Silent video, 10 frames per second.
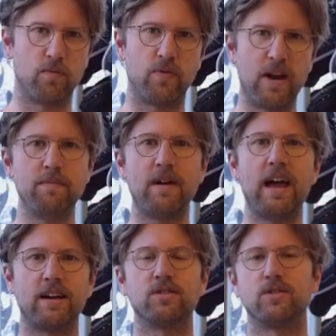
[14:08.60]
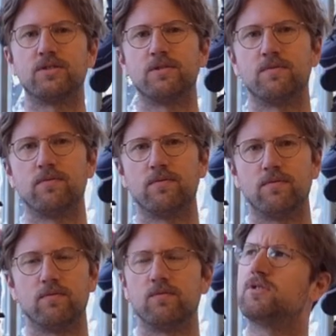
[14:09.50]
Frame axles,
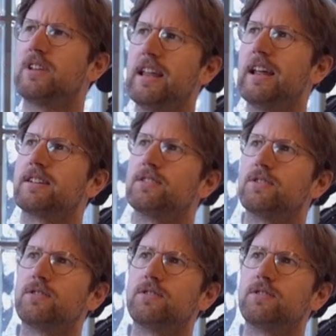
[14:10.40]
skate axles.